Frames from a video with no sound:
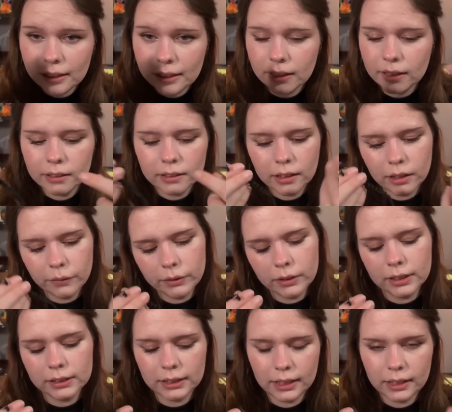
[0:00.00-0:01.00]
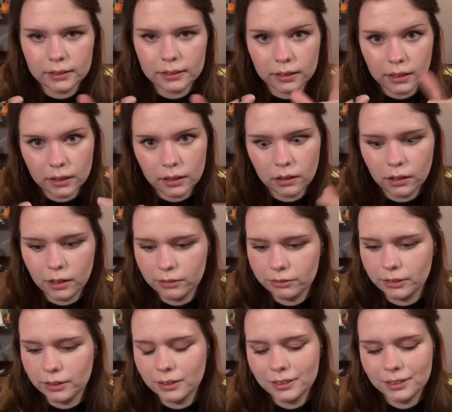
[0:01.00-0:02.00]
it, and then I realized I had to cut it off,
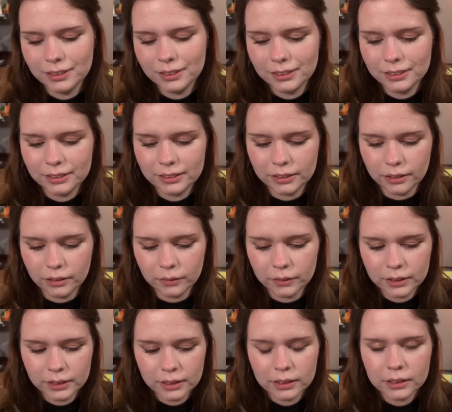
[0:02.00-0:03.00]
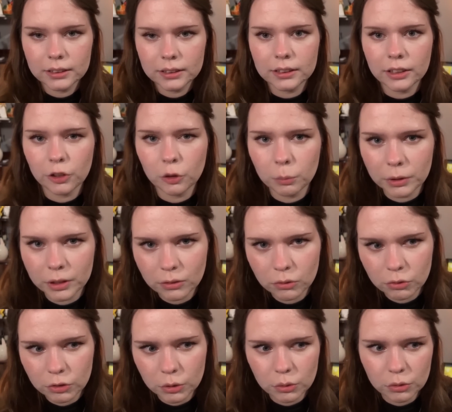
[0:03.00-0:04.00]
and because then you'd be
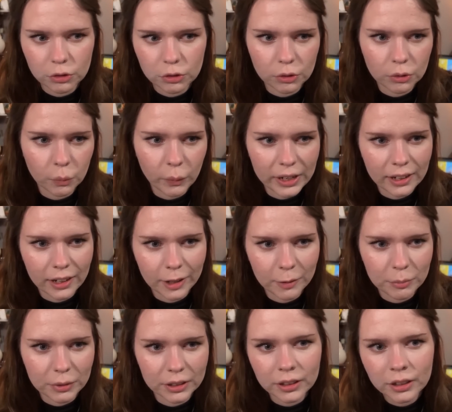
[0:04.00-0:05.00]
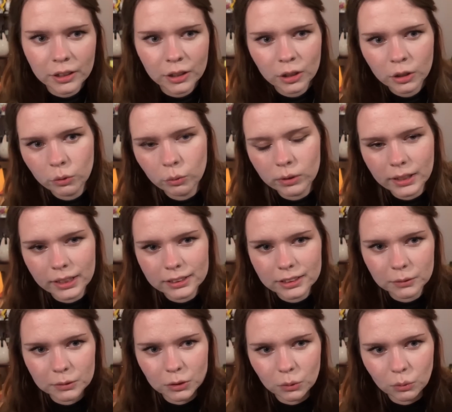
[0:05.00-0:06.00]
confused. You'd wake up and realize
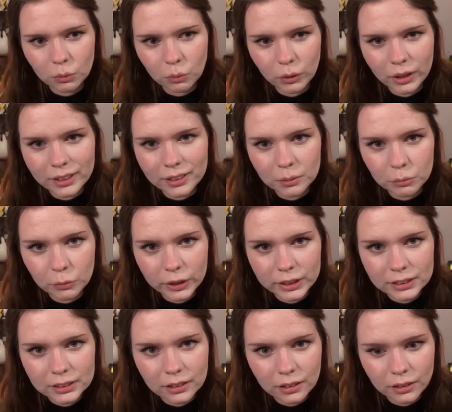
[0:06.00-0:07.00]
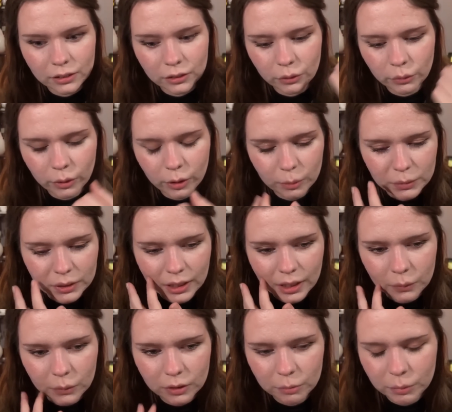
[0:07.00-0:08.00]
there was a random bracelet on your arm, and
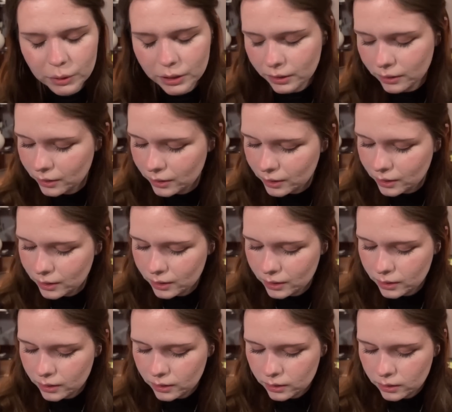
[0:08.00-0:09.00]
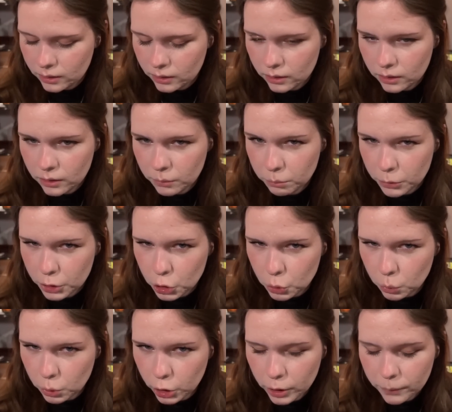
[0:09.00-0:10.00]
that would have been
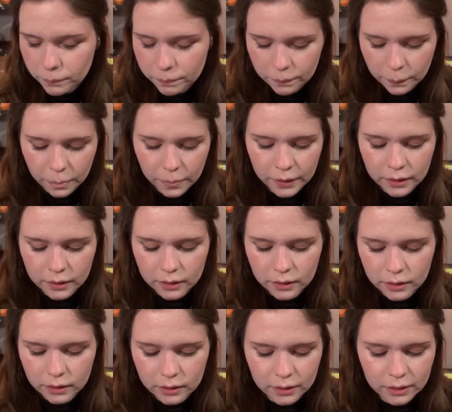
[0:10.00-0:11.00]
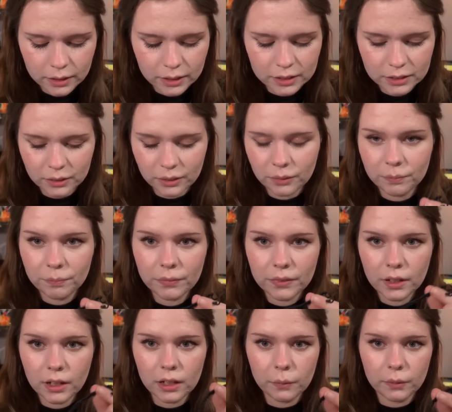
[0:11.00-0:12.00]
peculiar. So
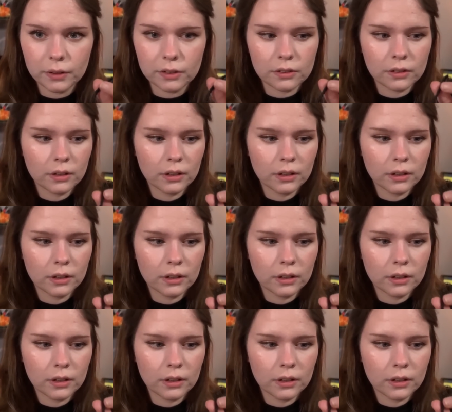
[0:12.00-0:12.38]
anyways,